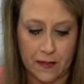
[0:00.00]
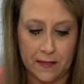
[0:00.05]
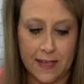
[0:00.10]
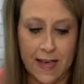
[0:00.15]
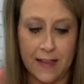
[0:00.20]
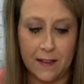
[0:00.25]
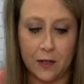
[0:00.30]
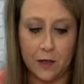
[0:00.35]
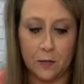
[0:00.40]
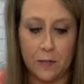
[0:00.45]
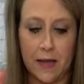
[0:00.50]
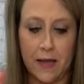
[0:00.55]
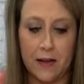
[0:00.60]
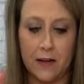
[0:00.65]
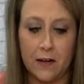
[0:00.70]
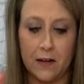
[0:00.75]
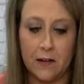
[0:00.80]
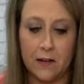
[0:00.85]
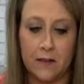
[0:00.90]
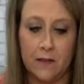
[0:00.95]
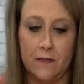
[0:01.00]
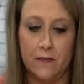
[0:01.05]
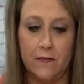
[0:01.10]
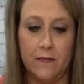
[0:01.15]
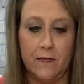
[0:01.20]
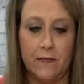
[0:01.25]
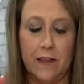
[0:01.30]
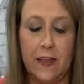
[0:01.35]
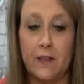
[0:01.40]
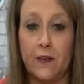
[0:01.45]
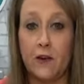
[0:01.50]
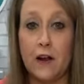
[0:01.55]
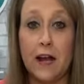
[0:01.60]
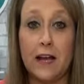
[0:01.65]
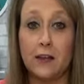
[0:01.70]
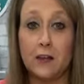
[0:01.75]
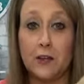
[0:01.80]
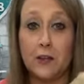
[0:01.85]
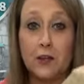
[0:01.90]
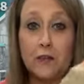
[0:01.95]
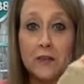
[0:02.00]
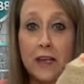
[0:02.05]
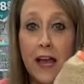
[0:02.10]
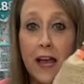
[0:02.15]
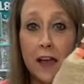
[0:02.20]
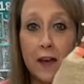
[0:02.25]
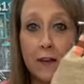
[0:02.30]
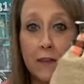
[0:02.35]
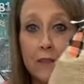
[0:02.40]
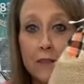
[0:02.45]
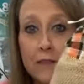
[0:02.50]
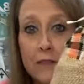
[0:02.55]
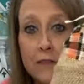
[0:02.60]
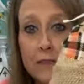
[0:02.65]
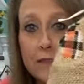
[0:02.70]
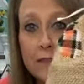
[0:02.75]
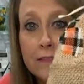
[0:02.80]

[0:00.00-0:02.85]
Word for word: That look better? Now they're not glued down.